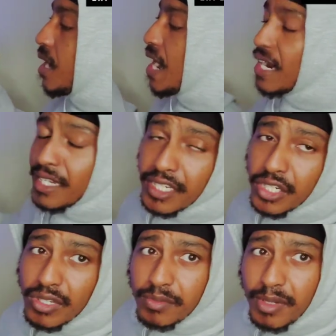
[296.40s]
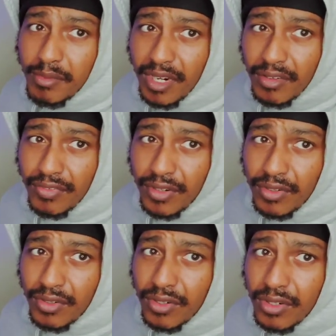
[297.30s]
I got the USB
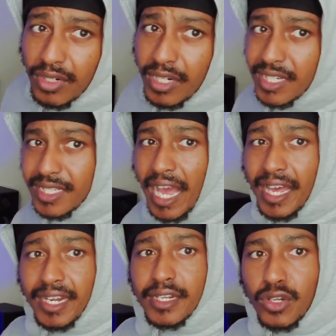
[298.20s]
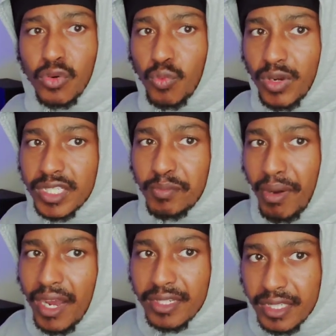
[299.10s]
microphone because I didn't know which
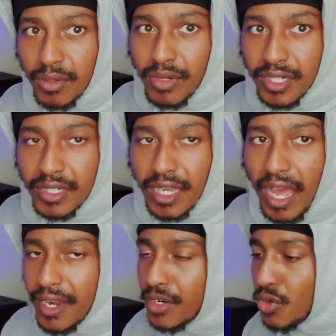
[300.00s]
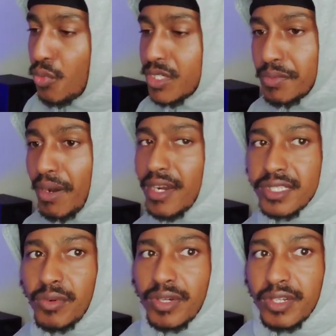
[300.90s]
box I wanted. I didn't know which
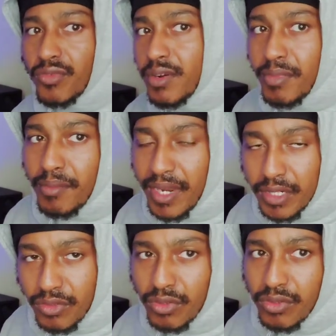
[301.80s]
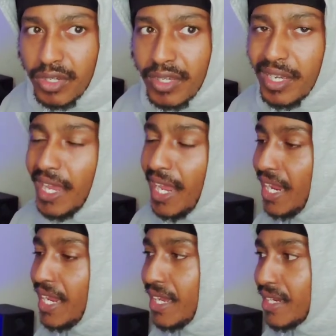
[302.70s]
box I wanted to run my mic through.
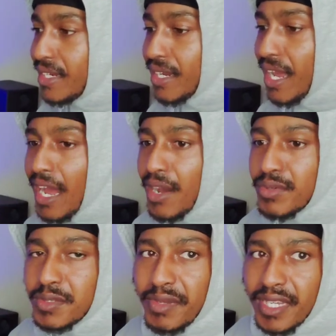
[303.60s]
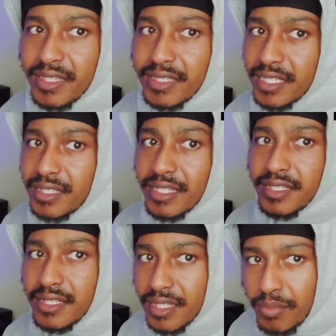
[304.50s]
And I was being just
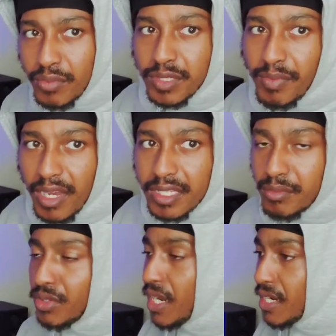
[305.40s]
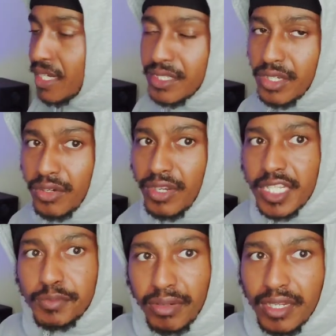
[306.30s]
as simple as possible. Like, let's go.
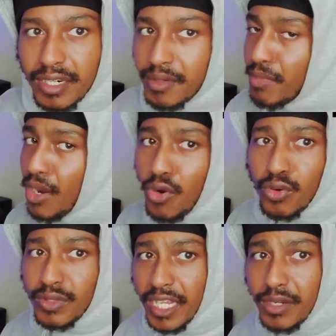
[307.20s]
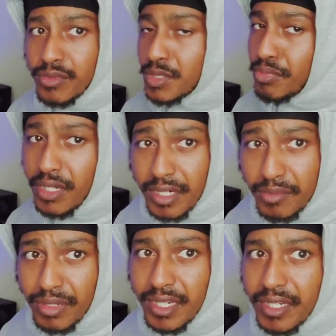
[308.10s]
Let's plug in. My whole thing was plug
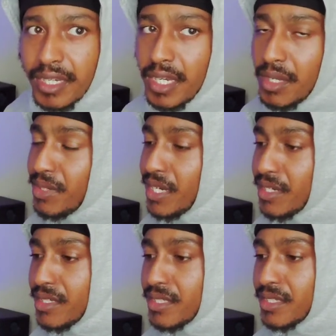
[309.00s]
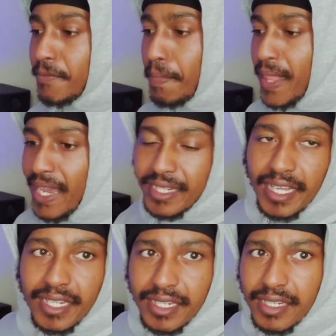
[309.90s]
and play. Because at
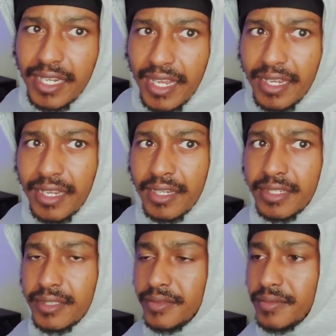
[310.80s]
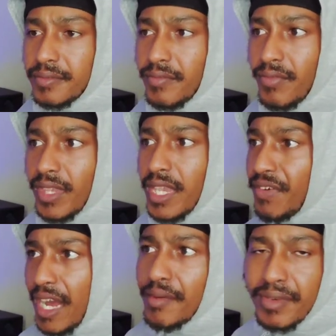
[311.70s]
the end of the day, if
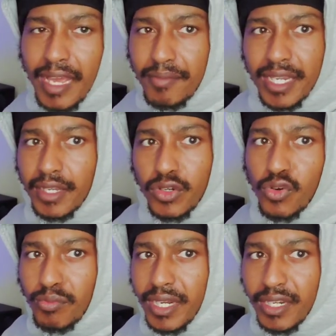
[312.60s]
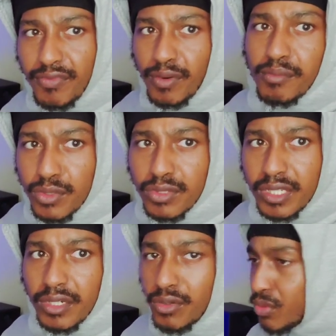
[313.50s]
I'm not making no money from
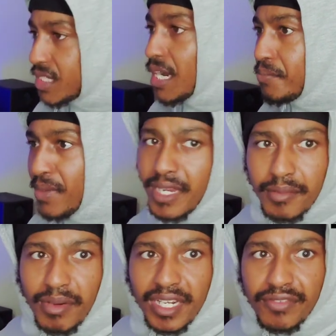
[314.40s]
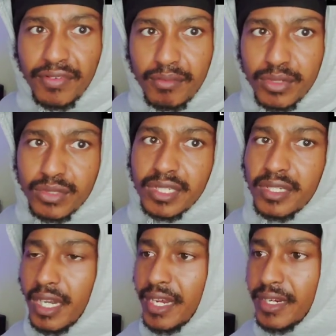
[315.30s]
music, which I make money from music,
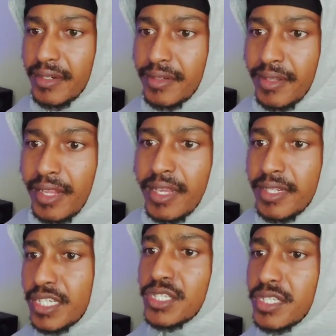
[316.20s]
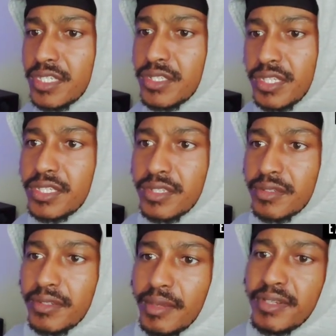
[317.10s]
like let
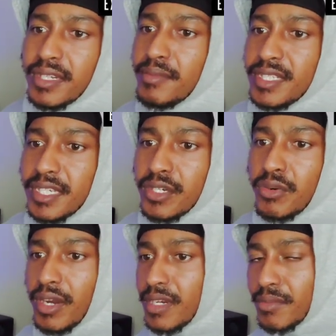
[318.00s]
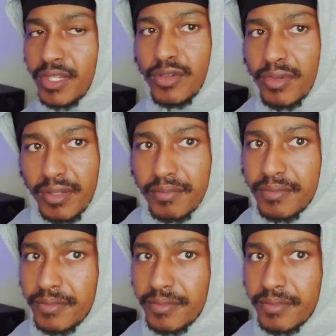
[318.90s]
me tell you who I am a little bit.